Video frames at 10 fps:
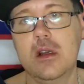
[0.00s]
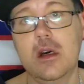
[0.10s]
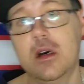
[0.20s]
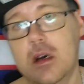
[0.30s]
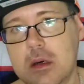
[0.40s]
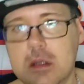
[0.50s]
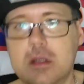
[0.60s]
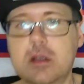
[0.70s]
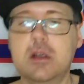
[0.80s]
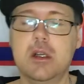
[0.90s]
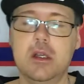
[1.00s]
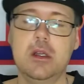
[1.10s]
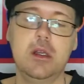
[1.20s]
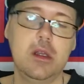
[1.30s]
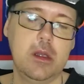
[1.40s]
All
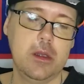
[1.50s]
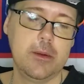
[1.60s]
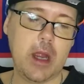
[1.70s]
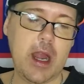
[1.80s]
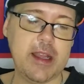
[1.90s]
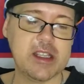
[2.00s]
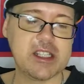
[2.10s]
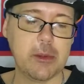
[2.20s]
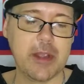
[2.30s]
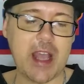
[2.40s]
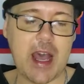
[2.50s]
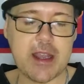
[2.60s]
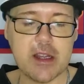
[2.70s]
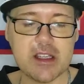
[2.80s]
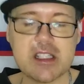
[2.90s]
right, let's see what we got
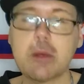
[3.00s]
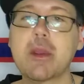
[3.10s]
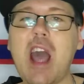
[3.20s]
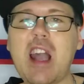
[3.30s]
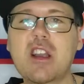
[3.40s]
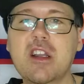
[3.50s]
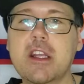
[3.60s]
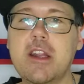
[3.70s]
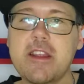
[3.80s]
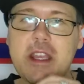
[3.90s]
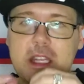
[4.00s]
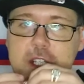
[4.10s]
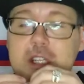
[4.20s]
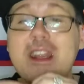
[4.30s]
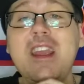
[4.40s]
here. Let's see what we got cooking in the kitchen.